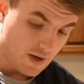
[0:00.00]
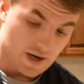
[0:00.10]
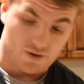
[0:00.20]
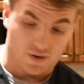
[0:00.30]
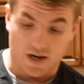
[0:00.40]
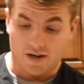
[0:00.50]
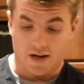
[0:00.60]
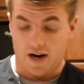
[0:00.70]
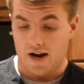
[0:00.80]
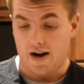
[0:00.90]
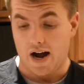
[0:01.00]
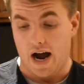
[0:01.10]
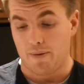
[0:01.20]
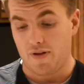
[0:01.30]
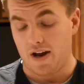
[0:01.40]
it's great. I,
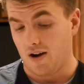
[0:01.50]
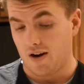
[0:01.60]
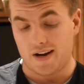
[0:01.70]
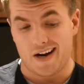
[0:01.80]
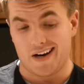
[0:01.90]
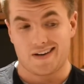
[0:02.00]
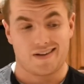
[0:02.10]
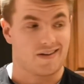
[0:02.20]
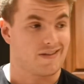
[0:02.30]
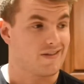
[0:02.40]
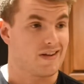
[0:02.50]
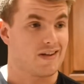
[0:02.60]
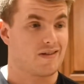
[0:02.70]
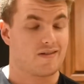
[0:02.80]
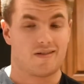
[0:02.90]
I put that on and
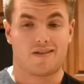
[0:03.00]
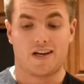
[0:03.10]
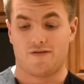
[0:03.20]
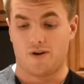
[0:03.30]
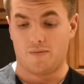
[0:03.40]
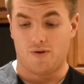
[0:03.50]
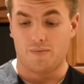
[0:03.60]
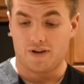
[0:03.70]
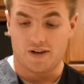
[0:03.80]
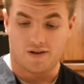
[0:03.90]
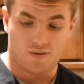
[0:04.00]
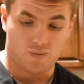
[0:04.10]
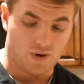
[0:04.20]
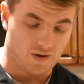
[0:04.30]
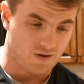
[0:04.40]
the scent from, from
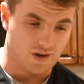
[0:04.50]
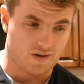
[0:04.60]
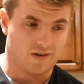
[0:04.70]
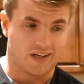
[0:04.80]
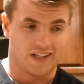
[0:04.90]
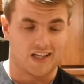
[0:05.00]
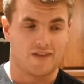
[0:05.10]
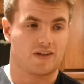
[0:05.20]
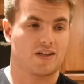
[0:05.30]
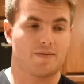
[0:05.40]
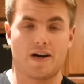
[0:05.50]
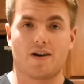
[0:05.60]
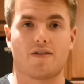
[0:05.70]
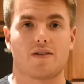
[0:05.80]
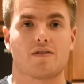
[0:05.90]
this was just significantly
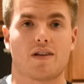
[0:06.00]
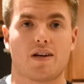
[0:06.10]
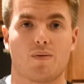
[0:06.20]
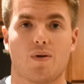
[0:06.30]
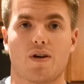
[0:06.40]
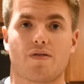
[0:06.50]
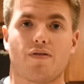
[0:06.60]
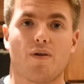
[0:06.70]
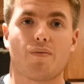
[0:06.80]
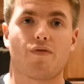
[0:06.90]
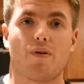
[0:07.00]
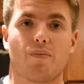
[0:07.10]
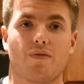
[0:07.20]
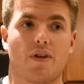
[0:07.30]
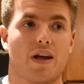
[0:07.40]
better than it was from,
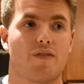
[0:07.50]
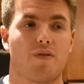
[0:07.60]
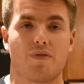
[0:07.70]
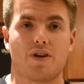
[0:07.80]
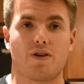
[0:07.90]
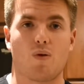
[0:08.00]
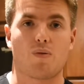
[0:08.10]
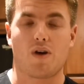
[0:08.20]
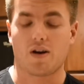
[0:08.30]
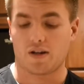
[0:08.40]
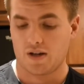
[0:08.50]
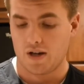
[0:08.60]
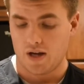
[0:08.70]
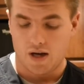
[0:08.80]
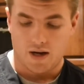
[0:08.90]
from, from the Dior product.
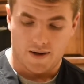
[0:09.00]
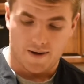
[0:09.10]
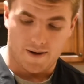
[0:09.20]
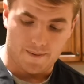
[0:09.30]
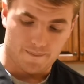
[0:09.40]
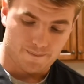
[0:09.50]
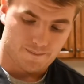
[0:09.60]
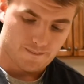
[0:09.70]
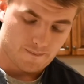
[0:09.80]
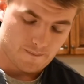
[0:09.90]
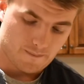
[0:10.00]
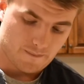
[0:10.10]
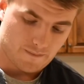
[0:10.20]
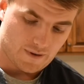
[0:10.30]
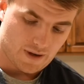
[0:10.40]
Um,
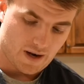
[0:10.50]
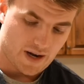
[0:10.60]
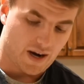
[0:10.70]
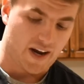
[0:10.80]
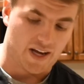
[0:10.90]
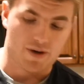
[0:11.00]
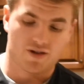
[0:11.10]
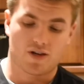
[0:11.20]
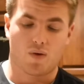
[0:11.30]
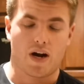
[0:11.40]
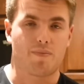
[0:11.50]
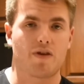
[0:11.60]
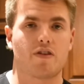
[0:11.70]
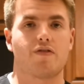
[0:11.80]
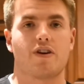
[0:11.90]
but like I mentioned in a
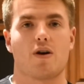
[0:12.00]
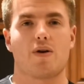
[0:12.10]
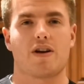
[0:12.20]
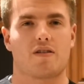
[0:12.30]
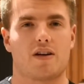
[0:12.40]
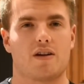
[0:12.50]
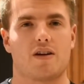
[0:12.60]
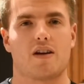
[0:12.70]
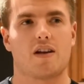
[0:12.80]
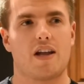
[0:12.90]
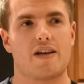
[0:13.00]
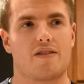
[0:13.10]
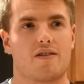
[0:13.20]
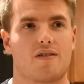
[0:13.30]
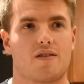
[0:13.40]
previous video, it's like a
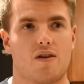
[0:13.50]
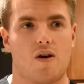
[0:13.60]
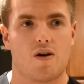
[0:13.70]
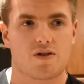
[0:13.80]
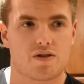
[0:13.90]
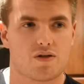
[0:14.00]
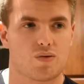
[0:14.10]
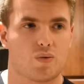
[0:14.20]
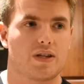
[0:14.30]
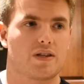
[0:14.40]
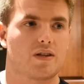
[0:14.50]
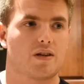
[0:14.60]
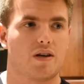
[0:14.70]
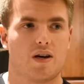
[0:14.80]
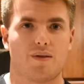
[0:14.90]
less harsh, sweet
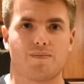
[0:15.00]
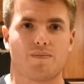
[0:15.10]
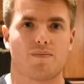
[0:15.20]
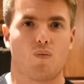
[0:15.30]
um,